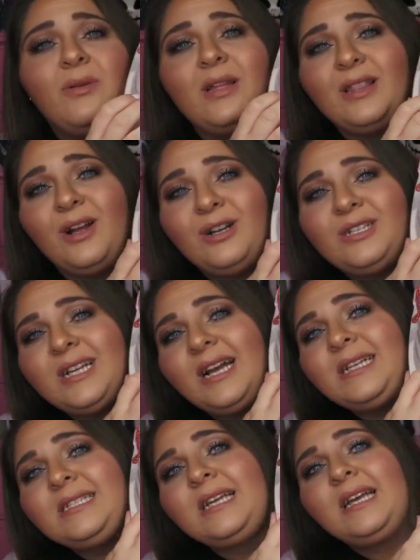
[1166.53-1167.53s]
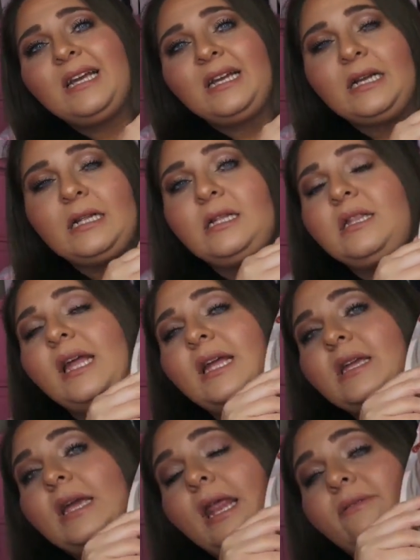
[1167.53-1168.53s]
really large size.
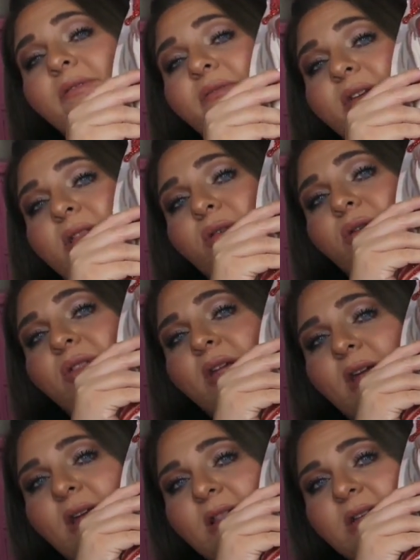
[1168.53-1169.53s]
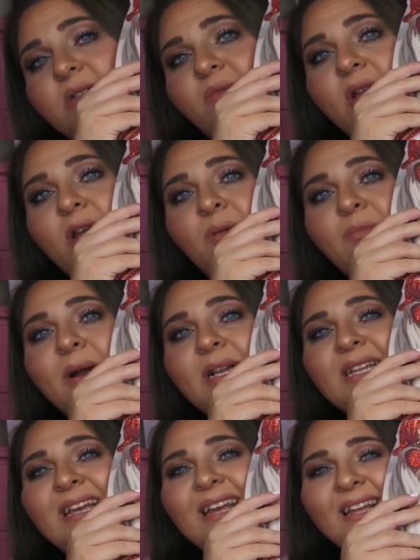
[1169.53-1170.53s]
Like, can't even fit the whole thing in this video.
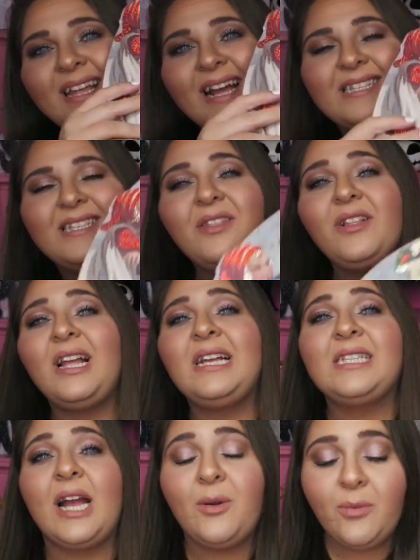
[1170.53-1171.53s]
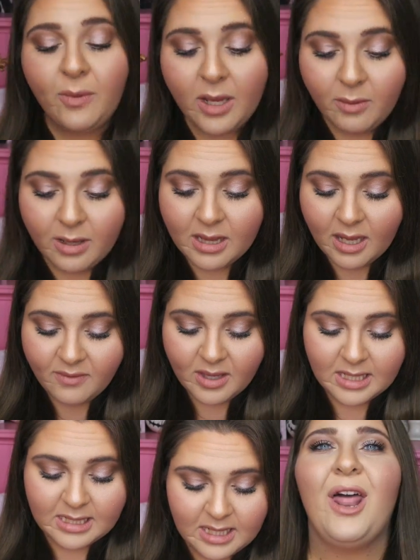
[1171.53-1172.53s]
But yes, nonetheless, I really, really love
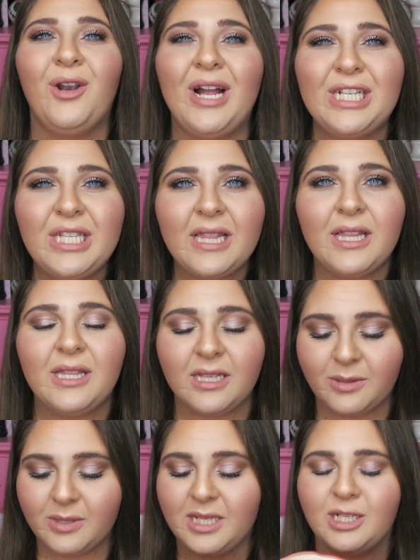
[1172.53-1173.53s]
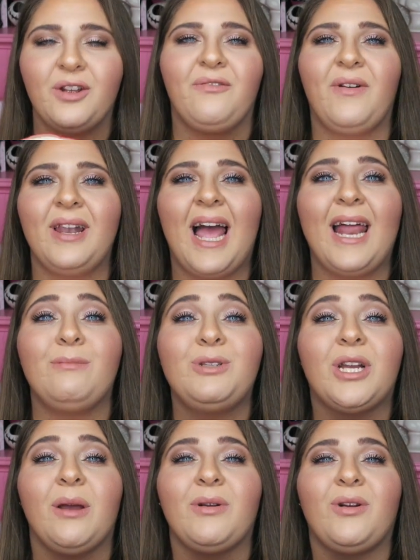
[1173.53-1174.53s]
this. I don't know, I just think that this was such a fun item
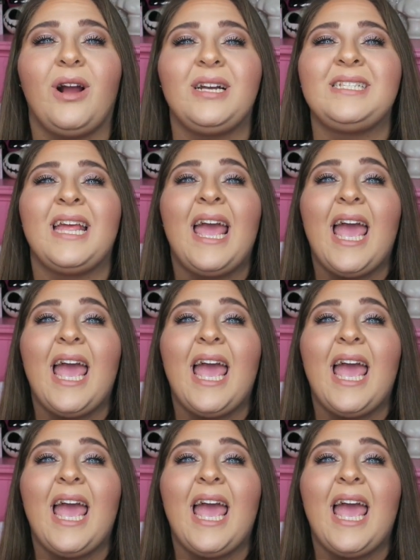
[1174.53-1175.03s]
to come across,